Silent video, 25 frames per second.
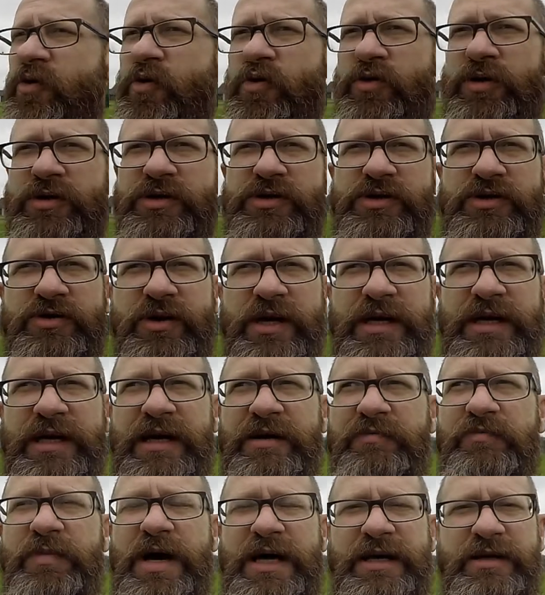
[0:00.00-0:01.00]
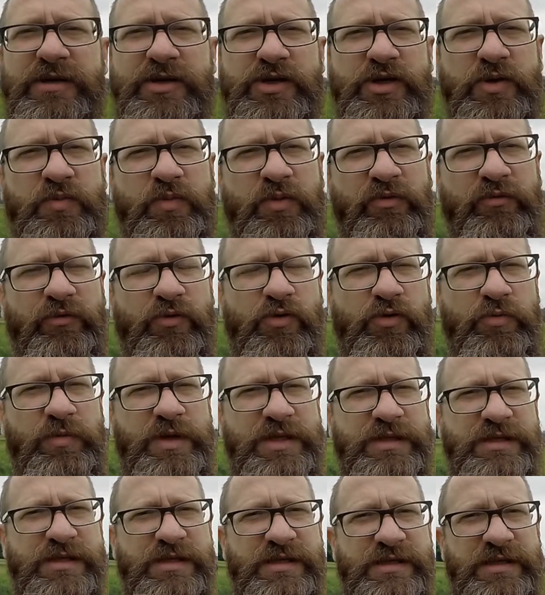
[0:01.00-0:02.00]
orchestrate and manage the
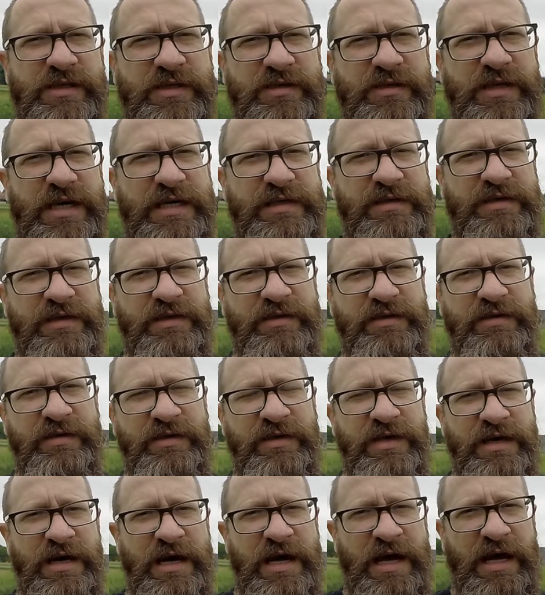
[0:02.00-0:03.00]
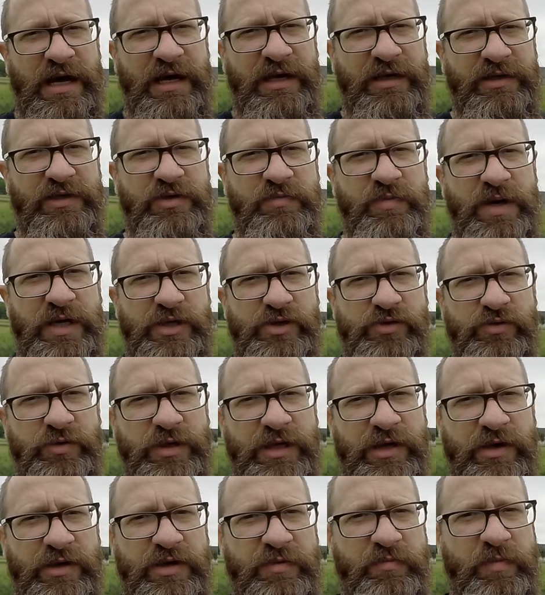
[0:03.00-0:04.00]
performances that they did to make sure they
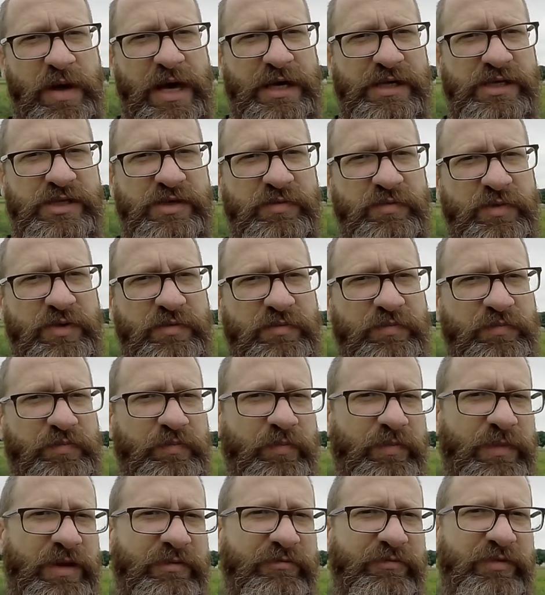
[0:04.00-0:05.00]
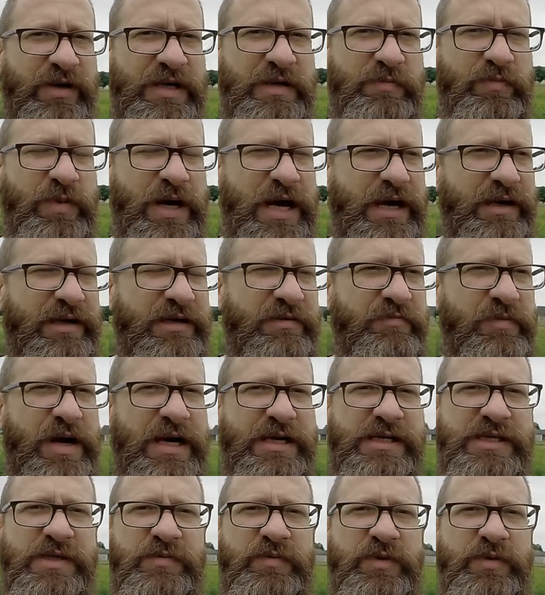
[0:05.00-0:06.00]
got the maximum feedback and
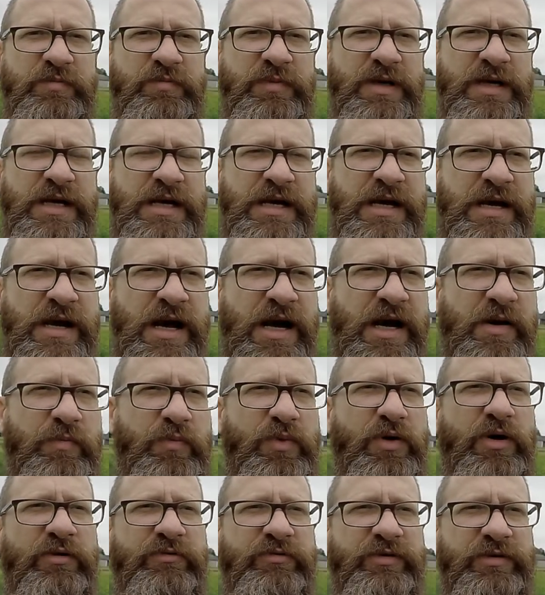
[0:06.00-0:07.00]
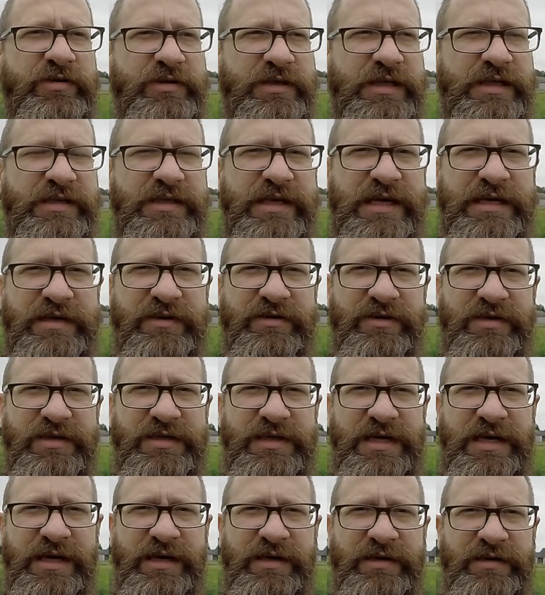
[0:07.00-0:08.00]
maximum profit at the end of the
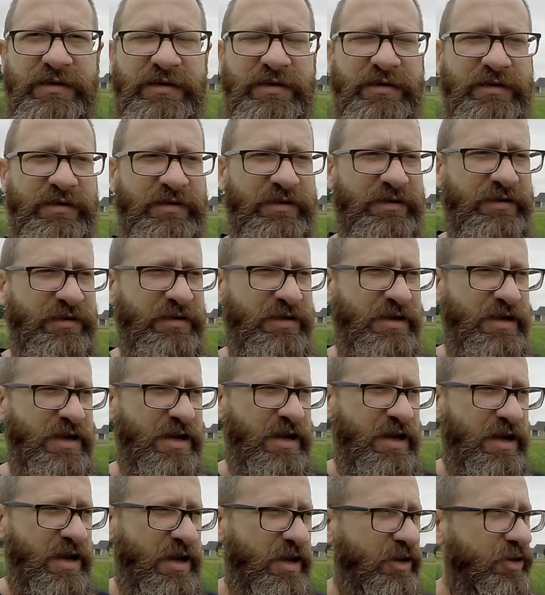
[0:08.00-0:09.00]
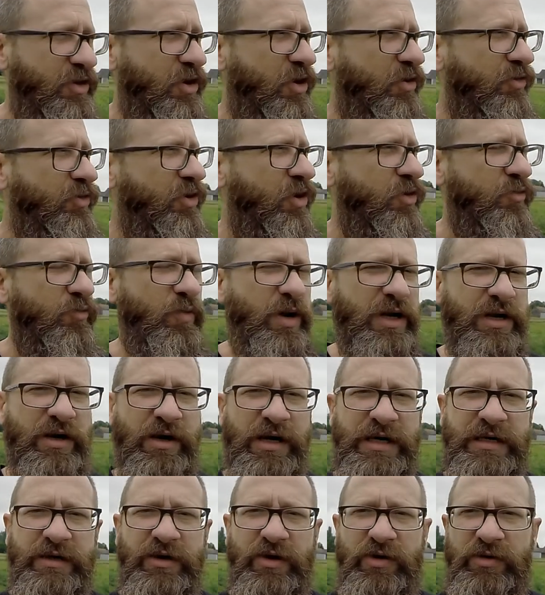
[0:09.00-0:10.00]
day. You know, no one
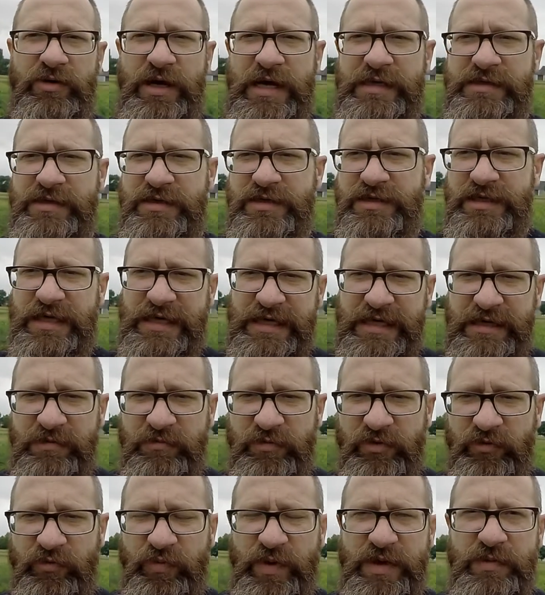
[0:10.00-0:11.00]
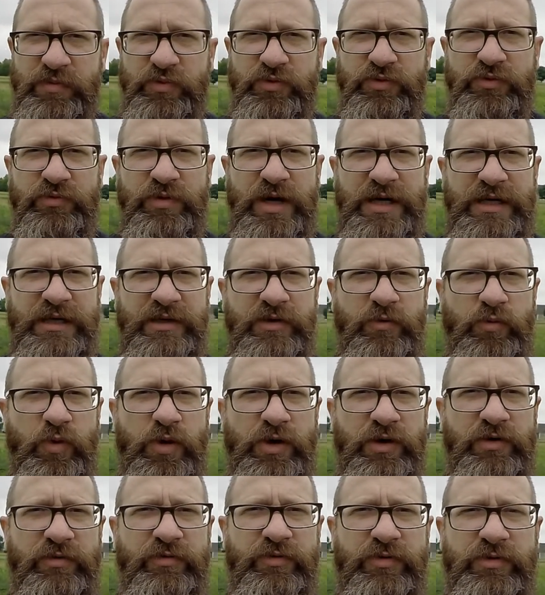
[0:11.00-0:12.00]
I know has a team of people ready to
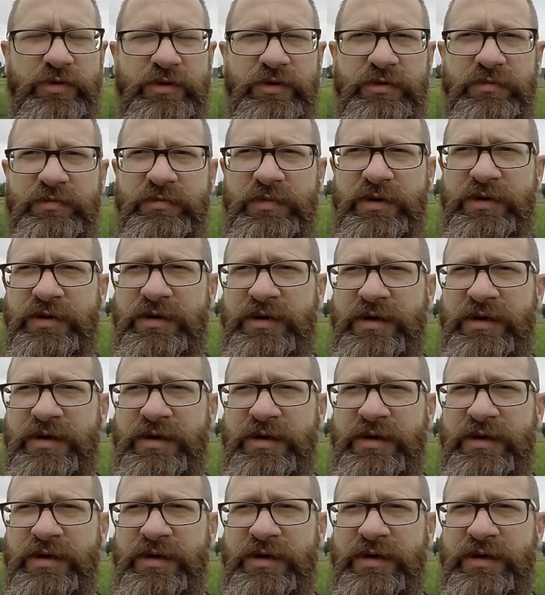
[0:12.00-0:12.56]
work for them.